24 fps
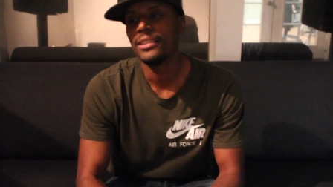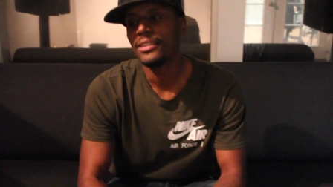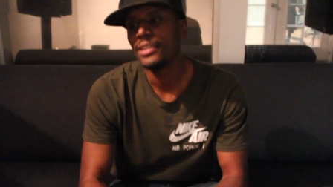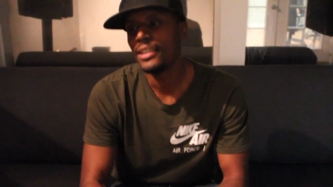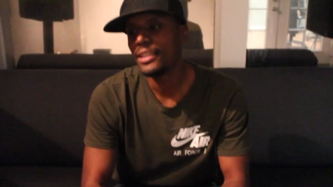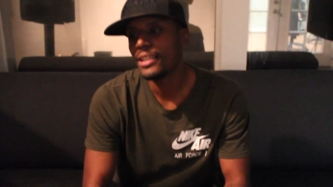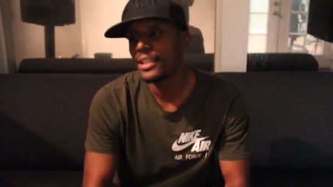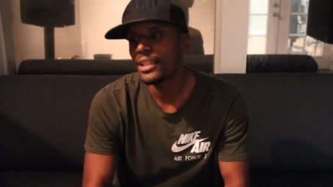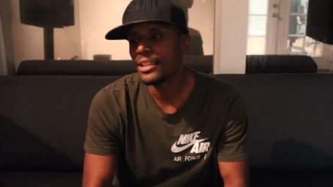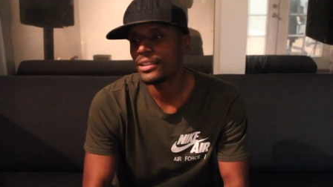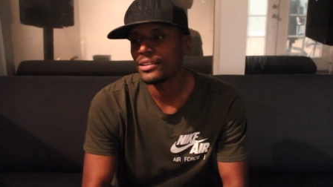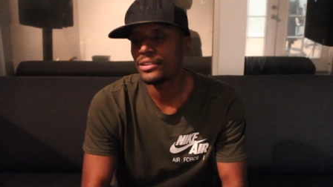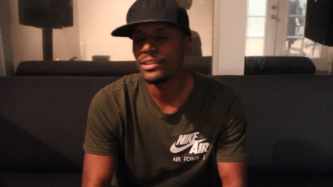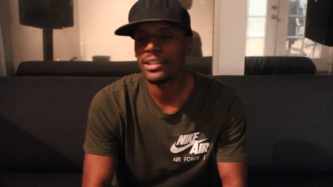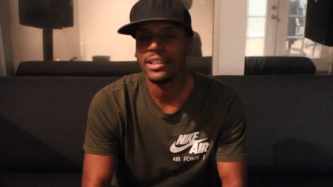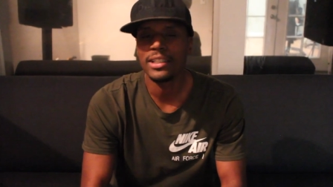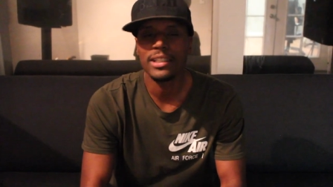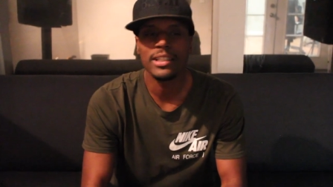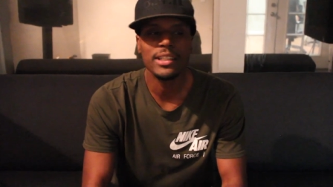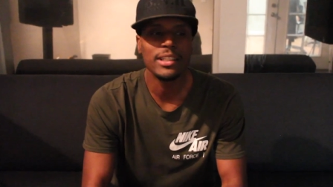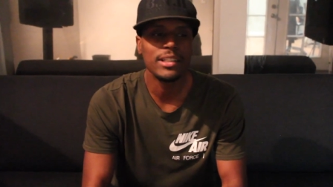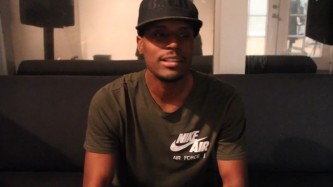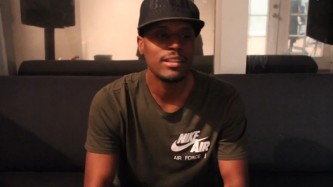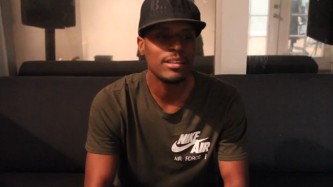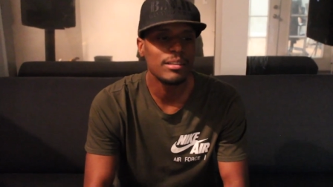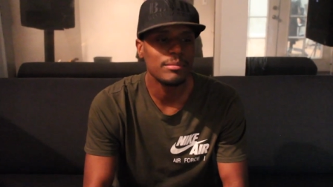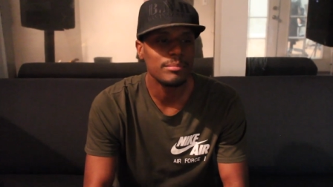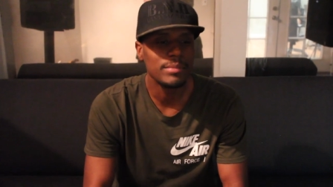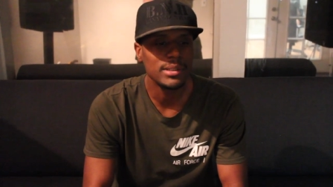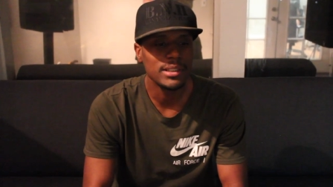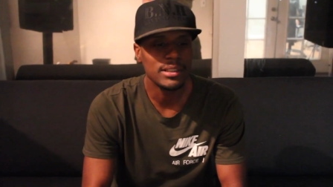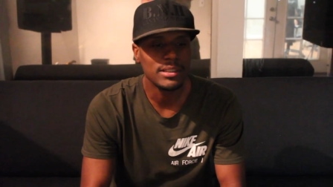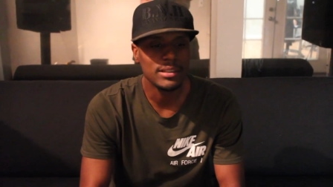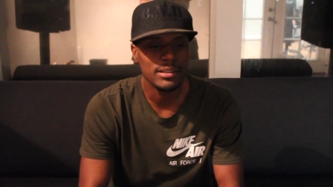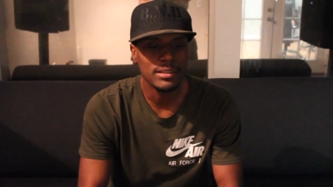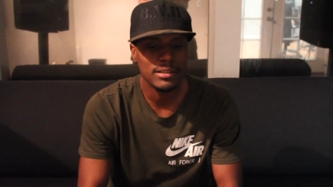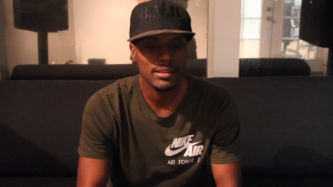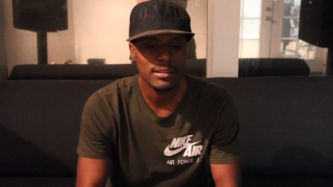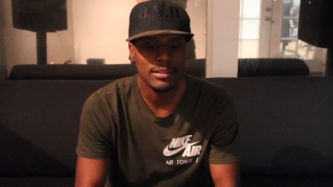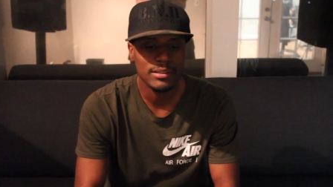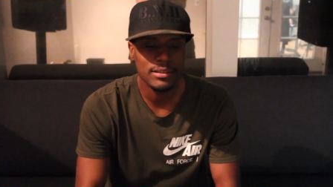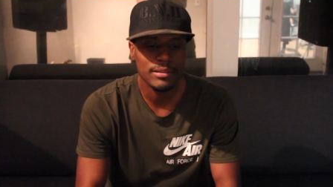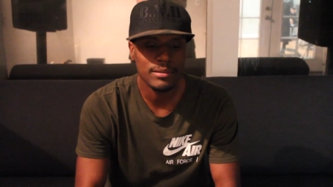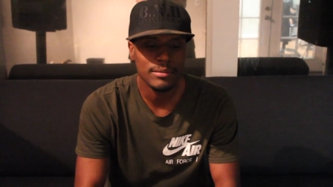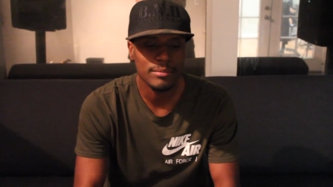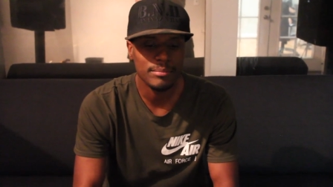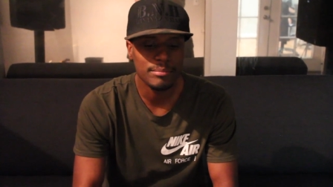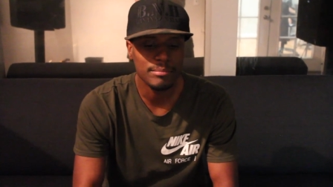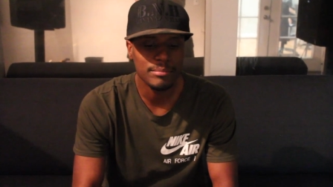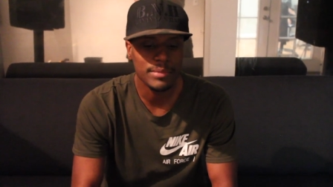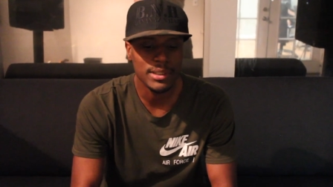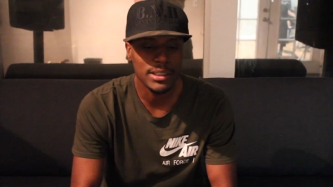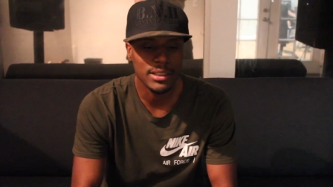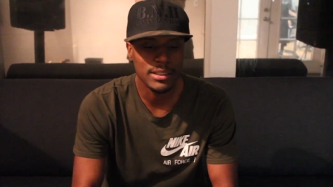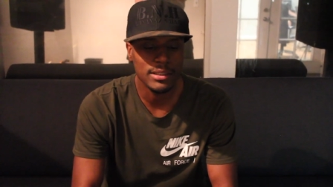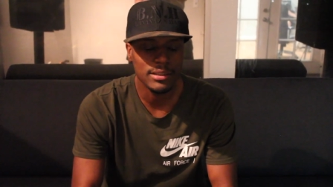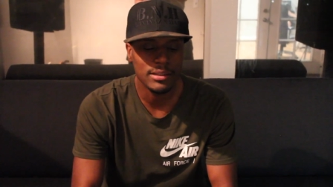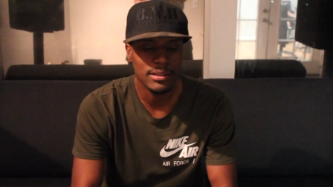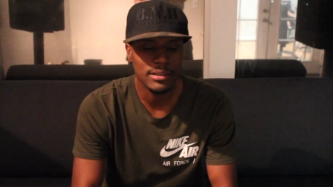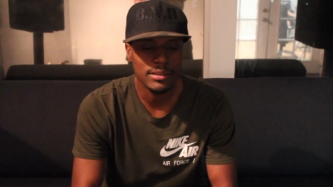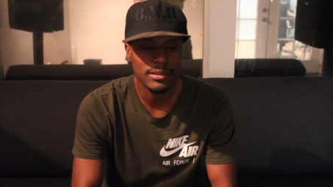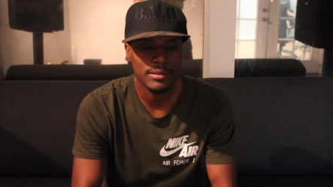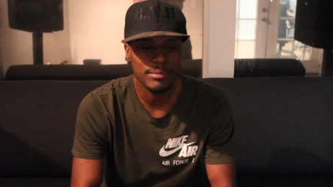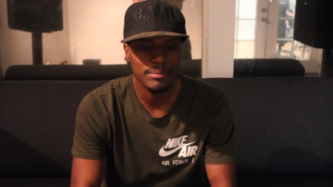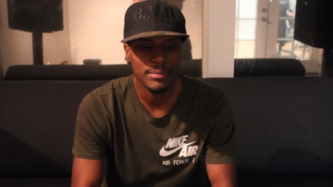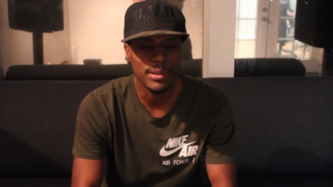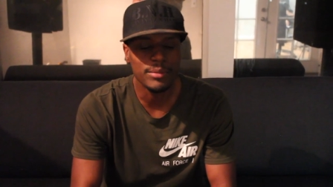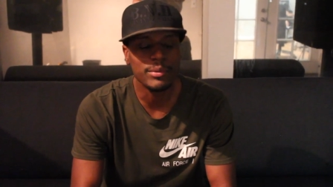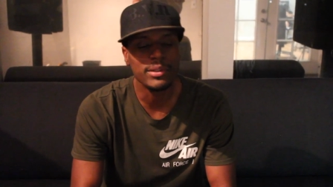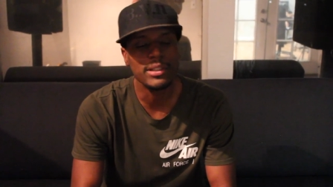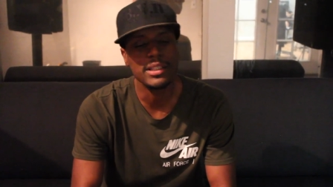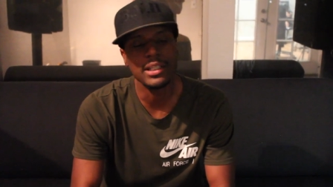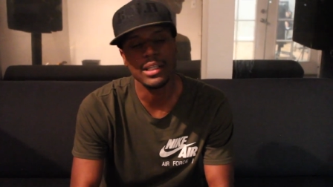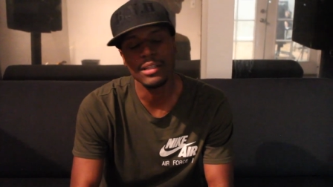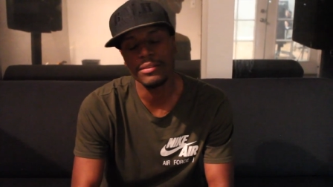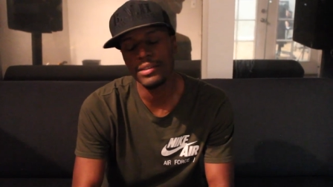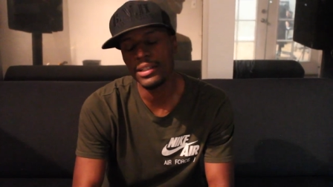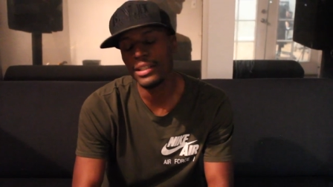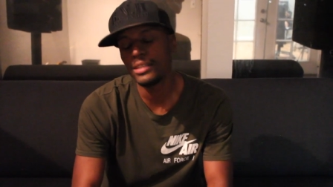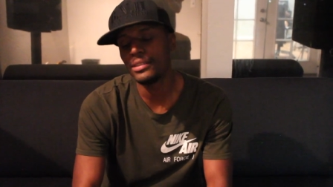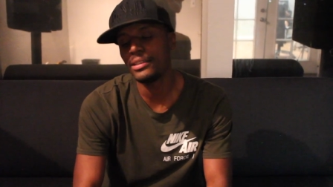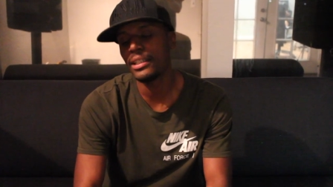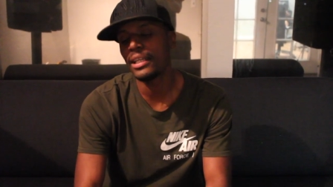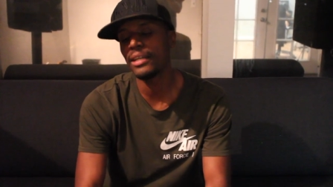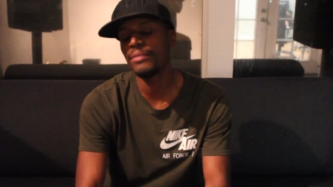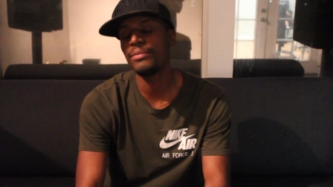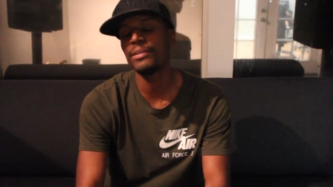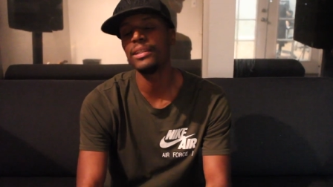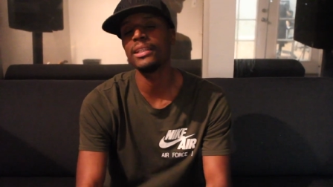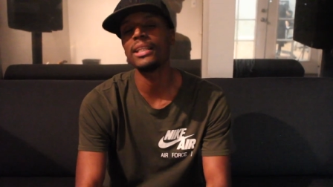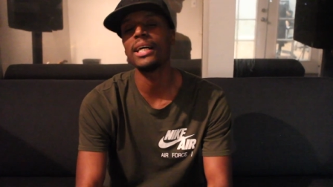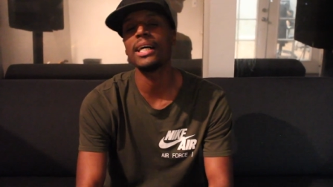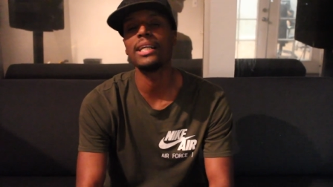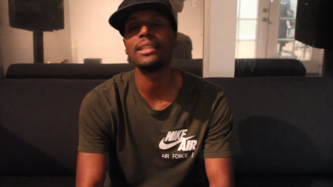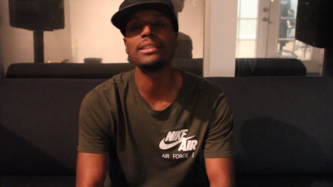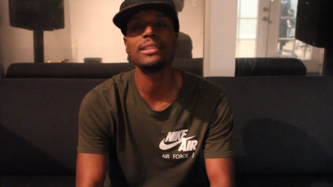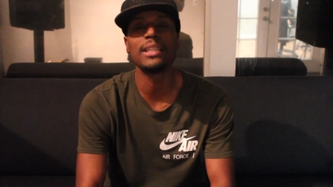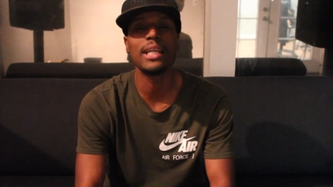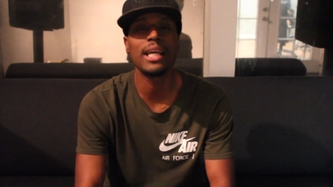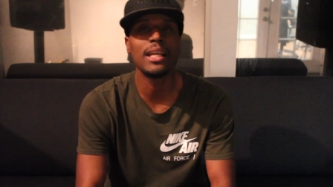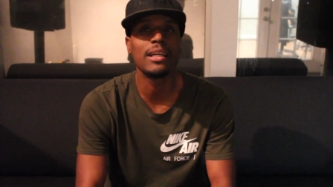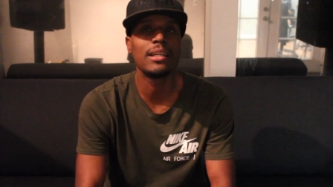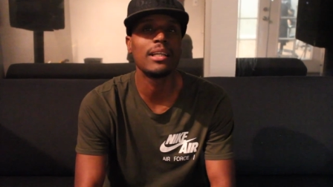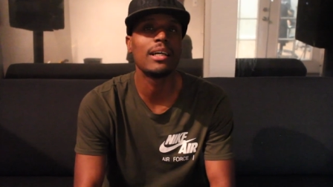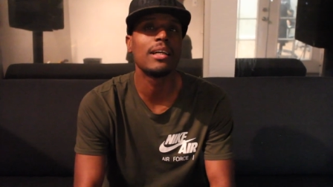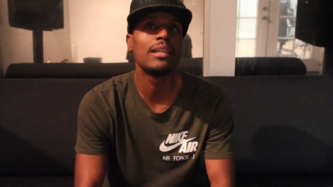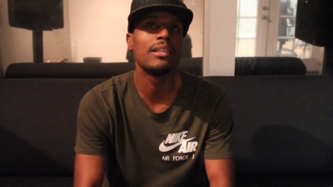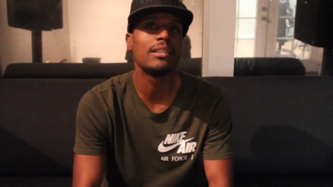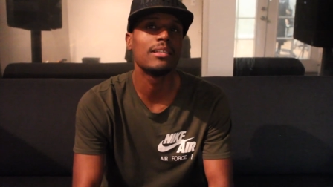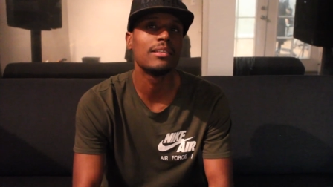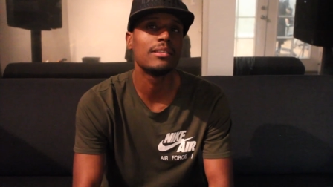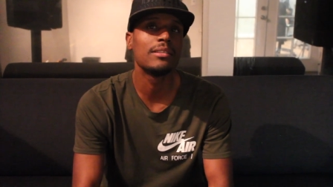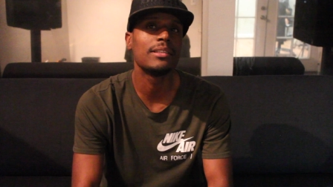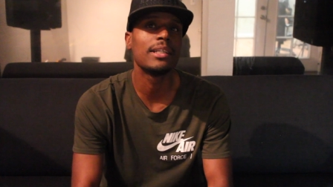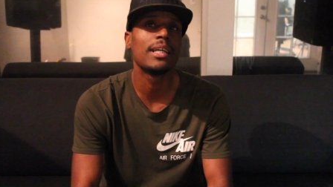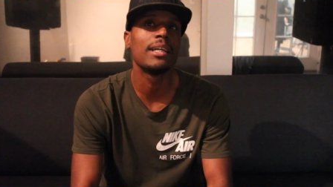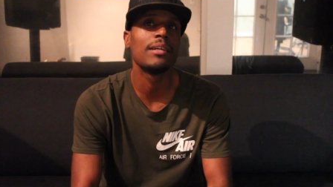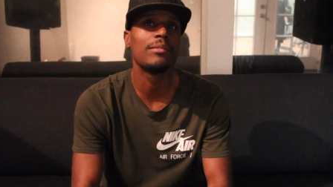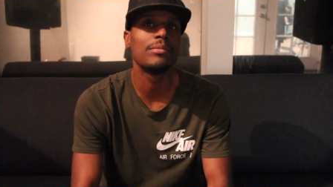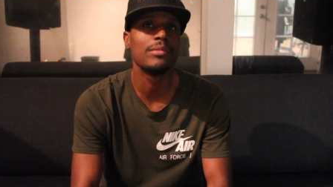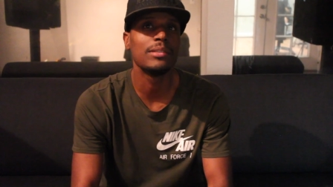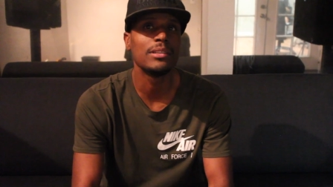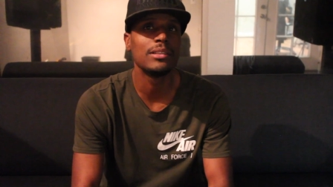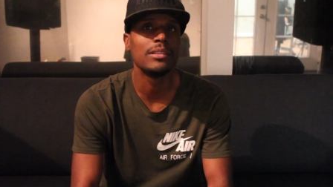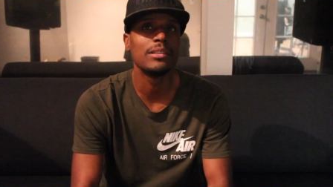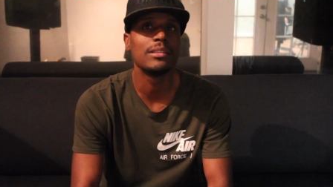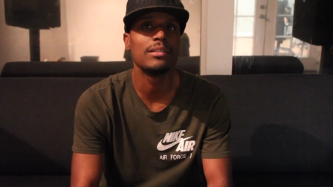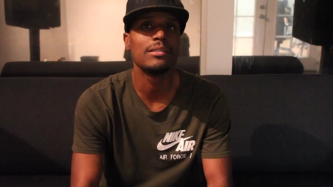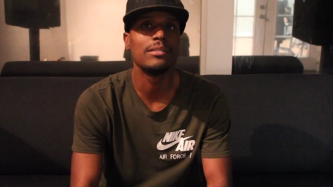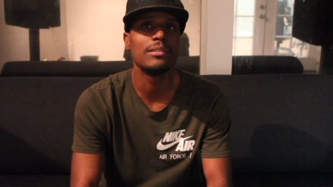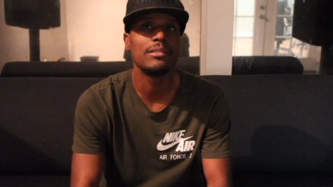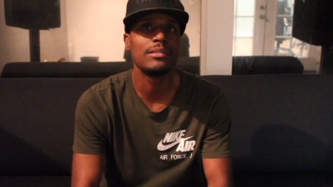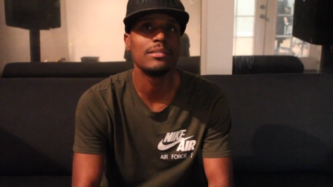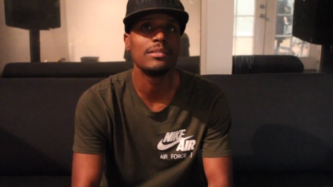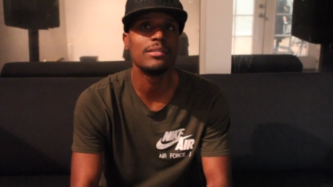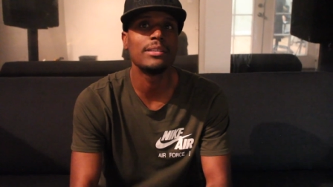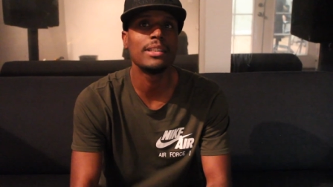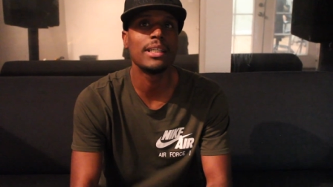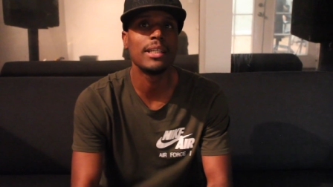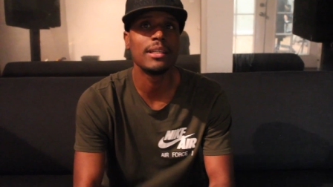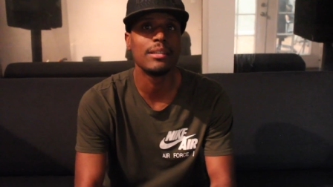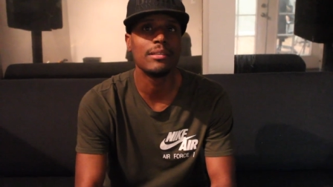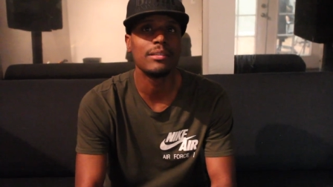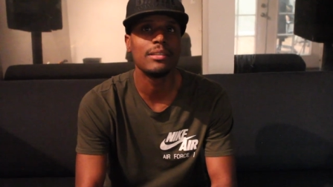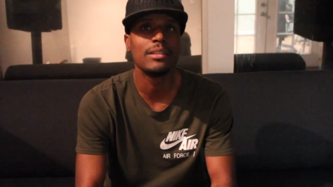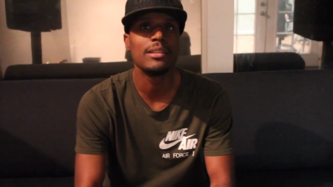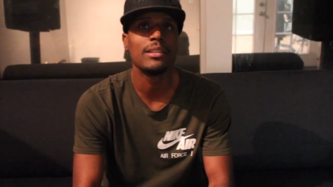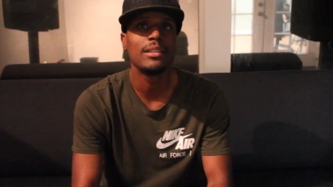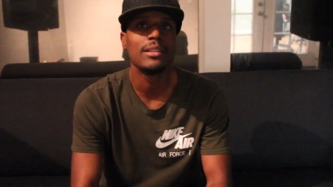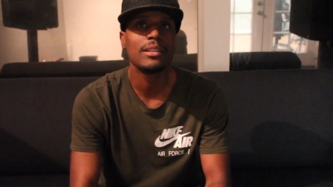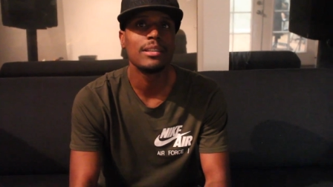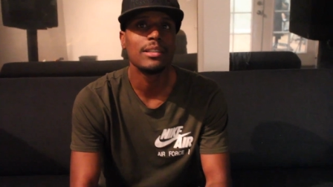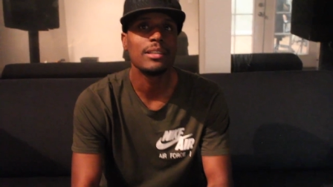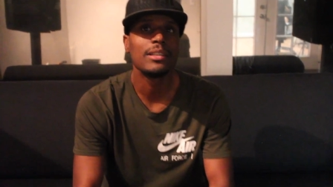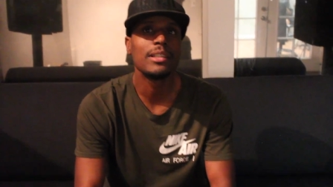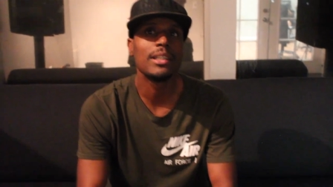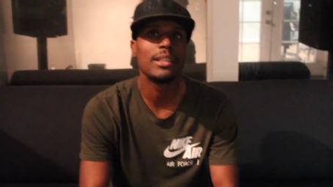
They are not trying to air it. But, yeah. But um, but we def- there's definitely a lot of talent out here. Definitely. A lot of talent.